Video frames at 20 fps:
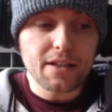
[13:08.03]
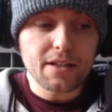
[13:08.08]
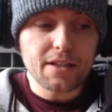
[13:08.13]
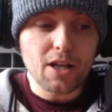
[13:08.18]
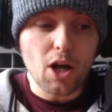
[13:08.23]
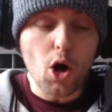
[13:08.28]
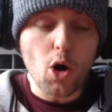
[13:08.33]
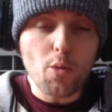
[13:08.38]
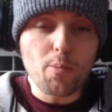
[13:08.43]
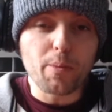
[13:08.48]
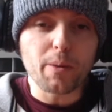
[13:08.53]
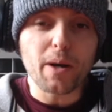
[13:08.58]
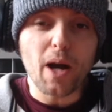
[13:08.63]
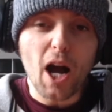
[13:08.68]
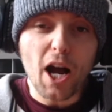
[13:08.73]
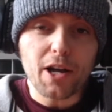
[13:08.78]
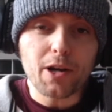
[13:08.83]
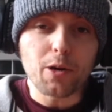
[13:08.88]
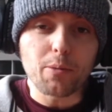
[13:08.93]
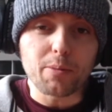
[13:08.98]

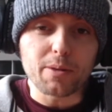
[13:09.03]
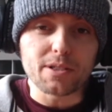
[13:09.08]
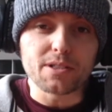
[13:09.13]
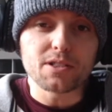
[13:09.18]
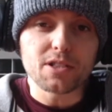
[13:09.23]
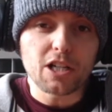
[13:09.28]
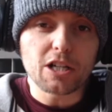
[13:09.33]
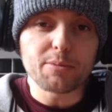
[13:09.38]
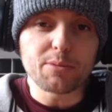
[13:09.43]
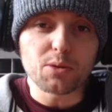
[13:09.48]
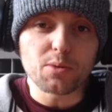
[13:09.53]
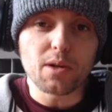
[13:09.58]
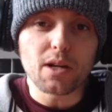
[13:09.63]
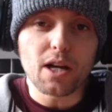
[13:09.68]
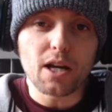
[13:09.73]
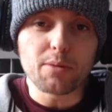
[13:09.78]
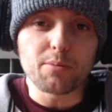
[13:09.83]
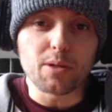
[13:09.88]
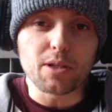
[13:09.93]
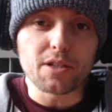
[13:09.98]
eye-opening time as well,
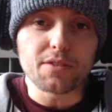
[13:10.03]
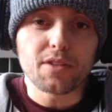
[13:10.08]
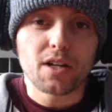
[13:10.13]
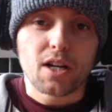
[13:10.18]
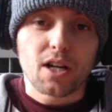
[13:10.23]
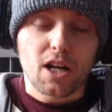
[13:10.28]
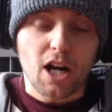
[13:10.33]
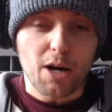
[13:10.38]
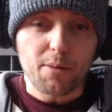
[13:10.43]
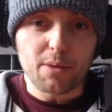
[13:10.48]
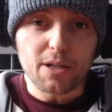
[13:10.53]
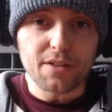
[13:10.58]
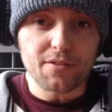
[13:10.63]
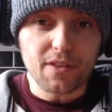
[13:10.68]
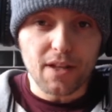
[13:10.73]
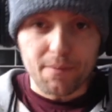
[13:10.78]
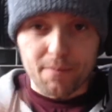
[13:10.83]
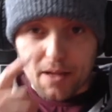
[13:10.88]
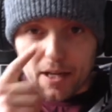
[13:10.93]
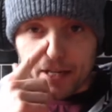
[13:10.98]
I believe. I believe
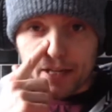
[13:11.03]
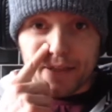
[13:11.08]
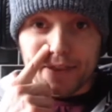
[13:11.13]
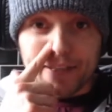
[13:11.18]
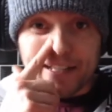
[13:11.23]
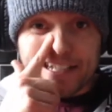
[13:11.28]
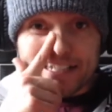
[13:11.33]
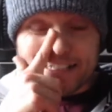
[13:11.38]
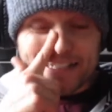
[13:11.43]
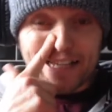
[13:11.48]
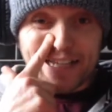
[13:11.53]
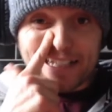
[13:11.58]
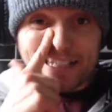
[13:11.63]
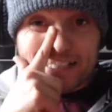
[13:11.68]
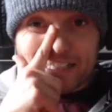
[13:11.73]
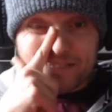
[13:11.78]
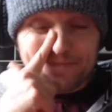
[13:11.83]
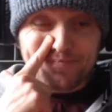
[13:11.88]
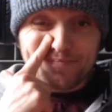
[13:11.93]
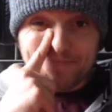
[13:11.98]
that these
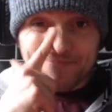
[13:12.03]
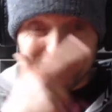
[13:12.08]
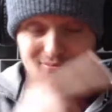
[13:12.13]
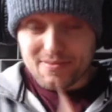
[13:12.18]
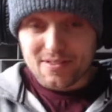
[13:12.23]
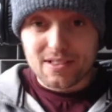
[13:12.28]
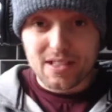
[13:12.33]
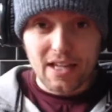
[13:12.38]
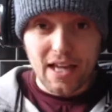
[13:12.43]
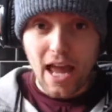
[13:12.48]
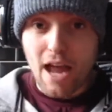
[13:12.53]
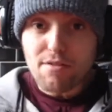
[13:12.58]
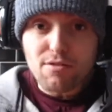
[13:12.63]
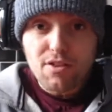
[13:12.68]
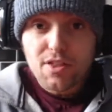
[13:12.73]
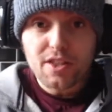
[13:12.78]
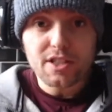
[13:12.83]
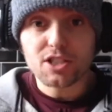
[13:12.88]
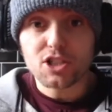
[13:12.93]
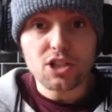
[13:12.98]
days,
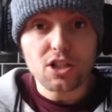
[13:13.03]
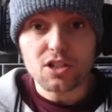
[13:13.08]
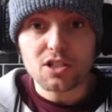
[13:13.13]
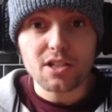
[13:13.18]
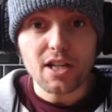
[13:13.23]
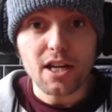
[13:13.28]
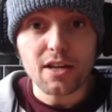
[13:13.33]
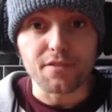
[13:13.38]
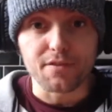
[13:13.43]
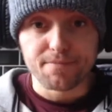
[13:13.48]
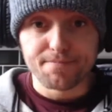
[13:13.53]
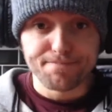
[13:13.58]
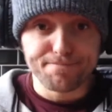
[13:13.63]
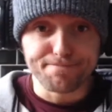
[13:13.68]
everything's not safe.